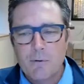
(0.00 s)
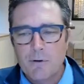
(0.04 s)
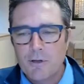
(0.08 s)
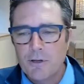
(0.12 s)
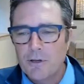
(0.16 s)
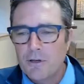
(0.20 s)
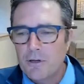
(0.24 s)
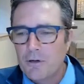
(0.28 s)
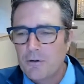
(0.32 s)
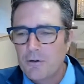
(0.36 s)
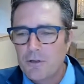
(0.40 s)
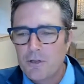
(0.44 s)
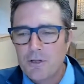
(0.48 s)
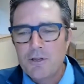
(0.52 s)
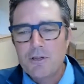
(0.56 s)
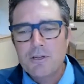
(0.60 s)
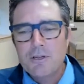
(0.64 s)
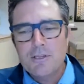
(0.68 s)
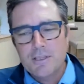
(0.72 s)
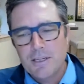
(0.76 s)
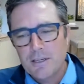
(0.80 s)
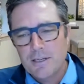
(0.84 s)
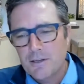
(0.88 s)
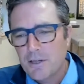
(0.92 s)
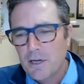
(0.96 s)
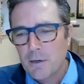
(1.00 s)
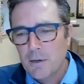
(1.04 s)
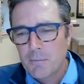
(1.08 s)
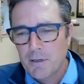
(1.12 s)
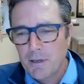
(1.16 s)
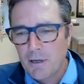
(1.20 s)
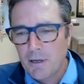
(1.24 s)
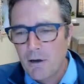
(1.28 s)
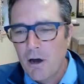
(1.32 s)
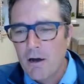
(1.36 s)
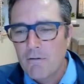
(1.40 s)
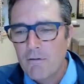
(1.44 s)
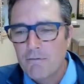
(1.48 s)
you know, you just need to come in
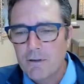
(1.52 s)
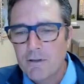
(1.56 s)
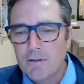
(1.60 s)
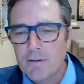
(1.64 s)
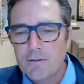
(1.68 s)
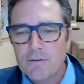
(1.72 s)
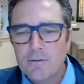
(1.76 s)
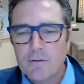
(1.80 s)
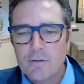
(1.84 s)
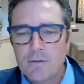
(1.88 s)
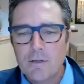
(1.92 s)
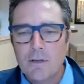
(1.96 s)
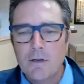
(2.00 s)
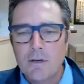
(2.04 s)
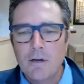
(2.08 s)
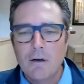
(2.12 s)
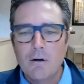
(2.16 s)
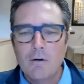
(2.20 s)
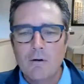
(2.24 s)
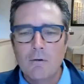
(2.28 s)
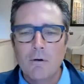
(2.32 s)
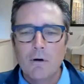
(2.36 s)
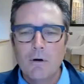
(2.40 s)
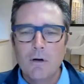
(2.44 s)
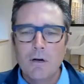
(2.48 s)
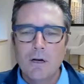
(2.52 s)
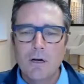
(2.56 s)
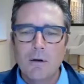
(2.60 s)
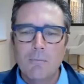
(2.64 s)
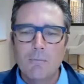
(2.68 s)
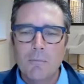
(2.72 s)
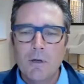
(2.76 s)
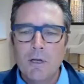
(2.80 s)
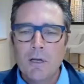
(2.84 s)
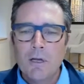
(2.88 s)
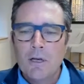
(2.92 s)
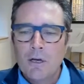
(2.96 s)
the office, you know,